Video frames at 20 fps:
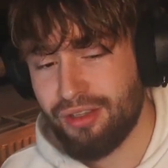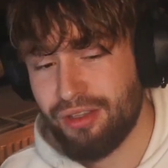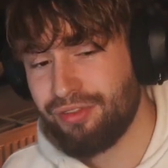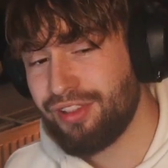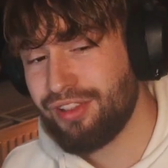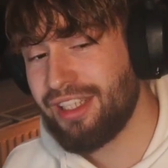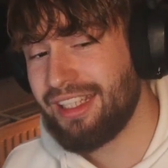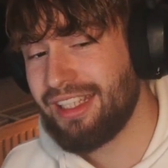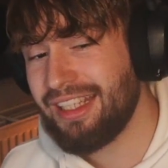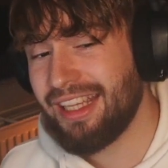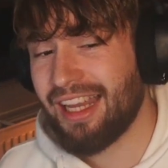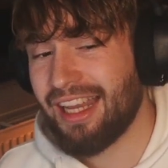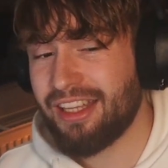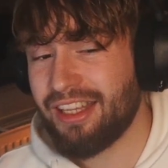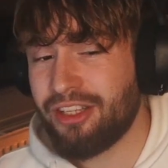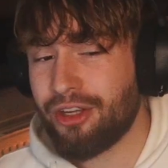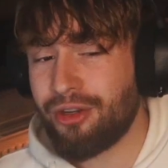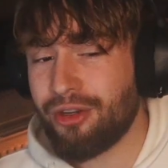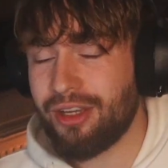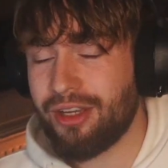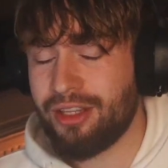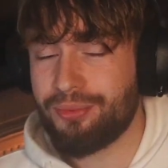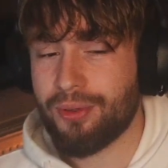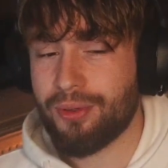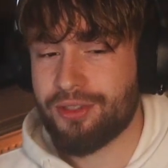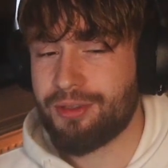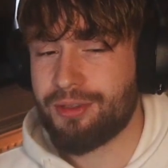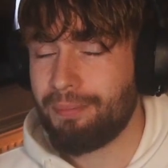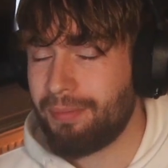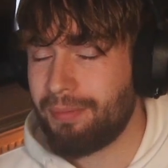Finally, I know it
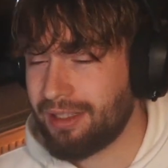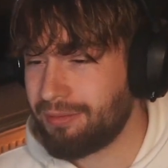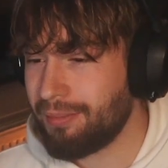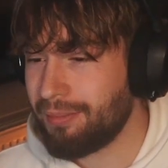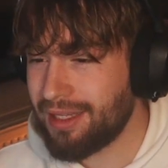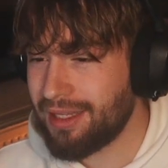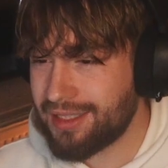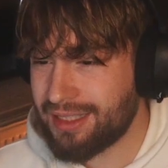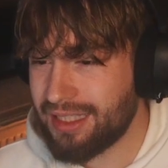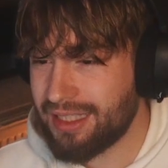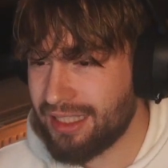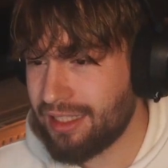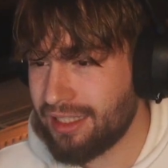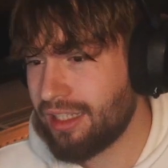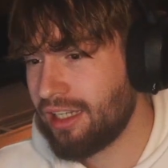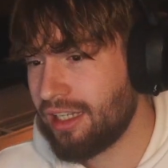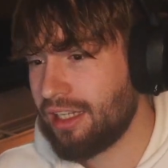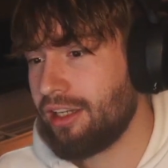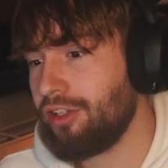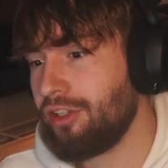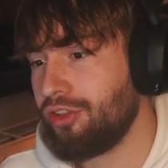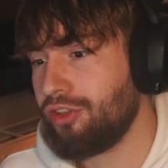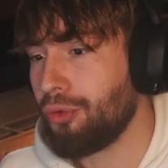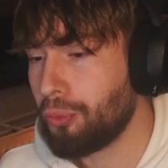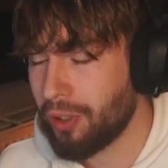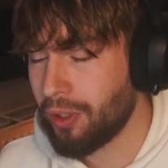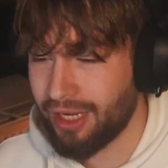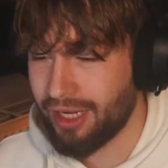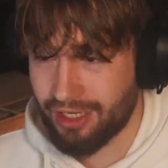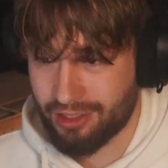was a bit messy and the
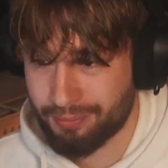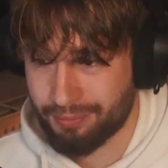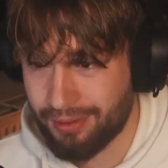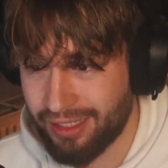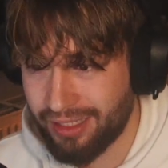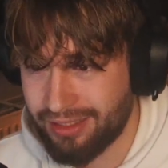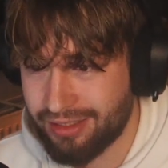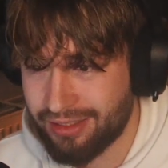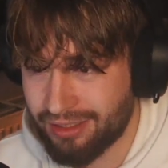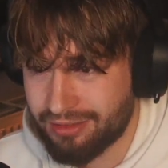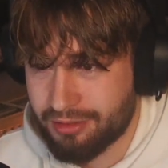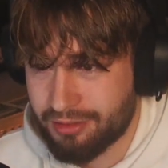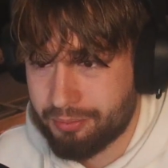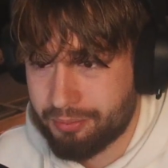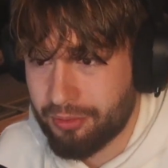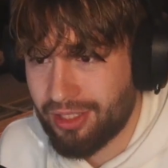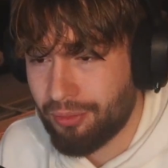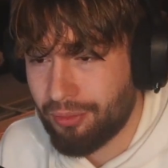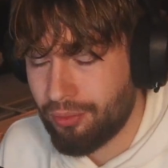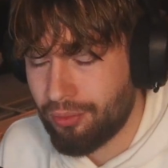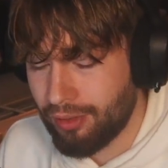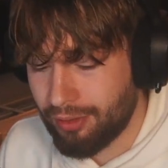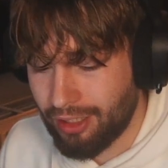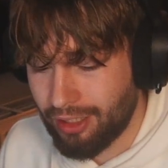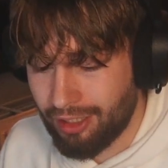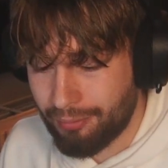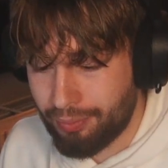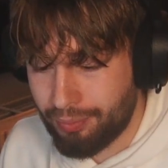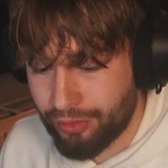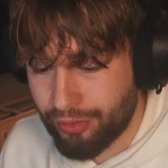way I explained it, but I
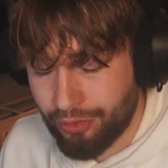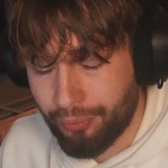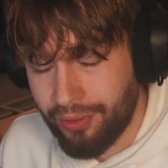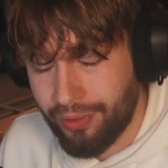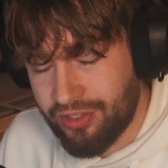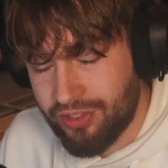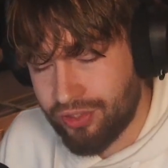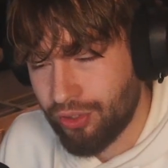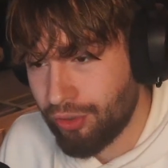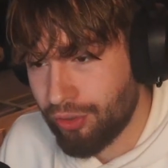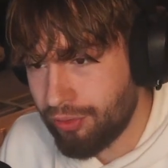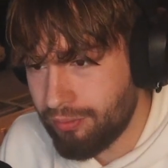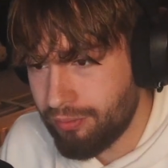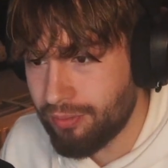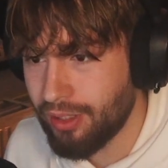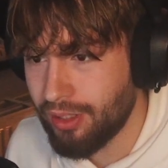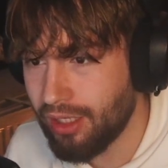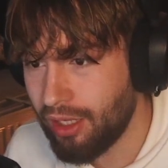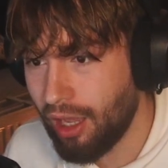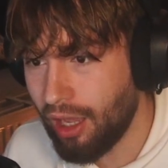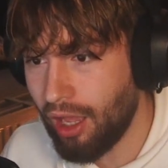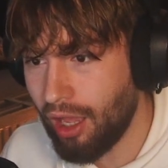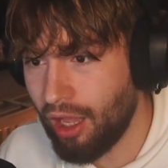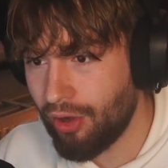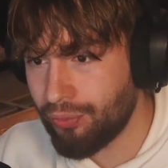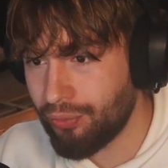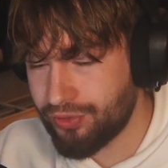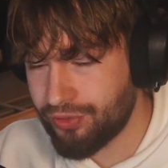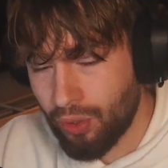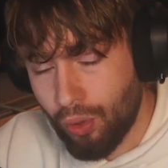will put a resume
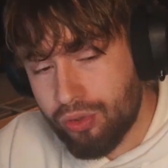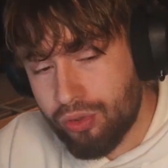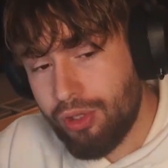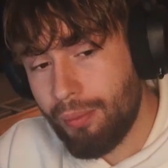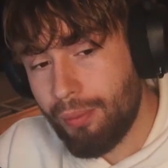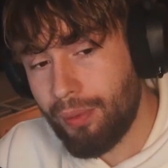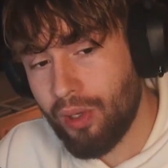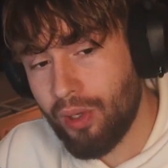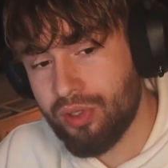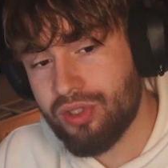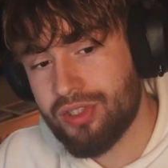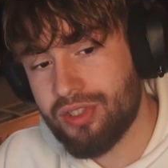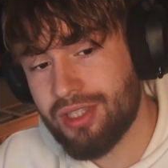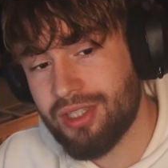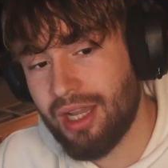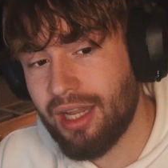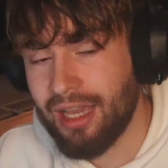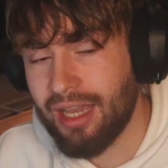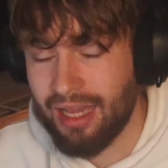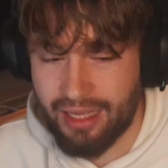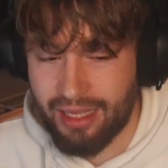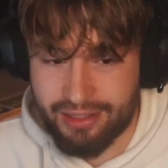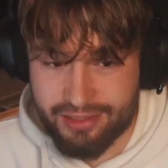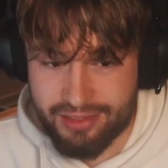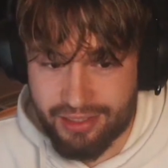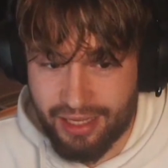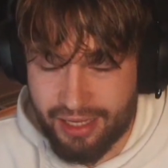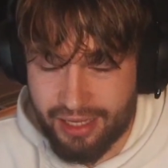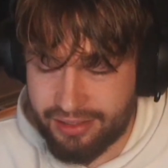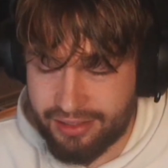with all the points I had
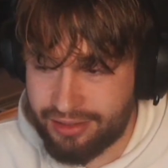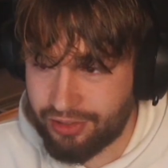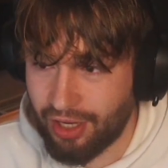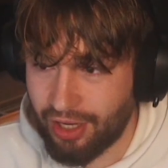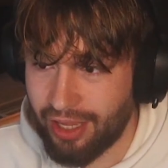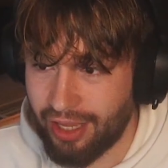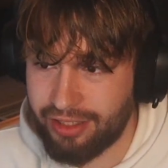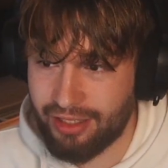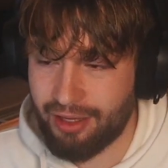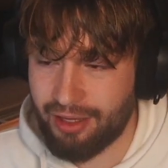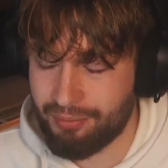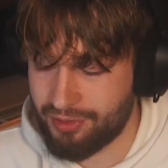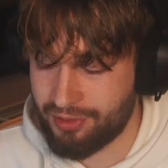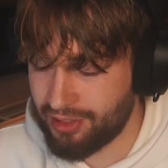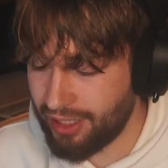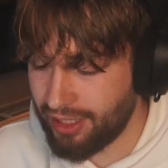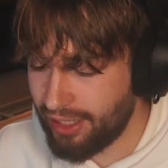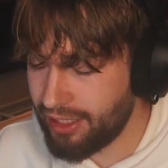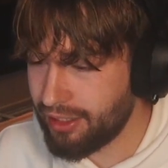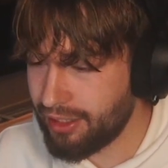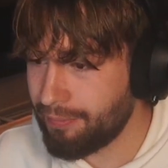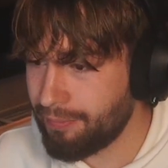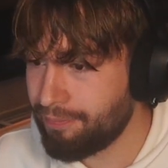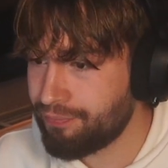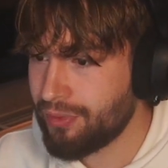said and I'm saying.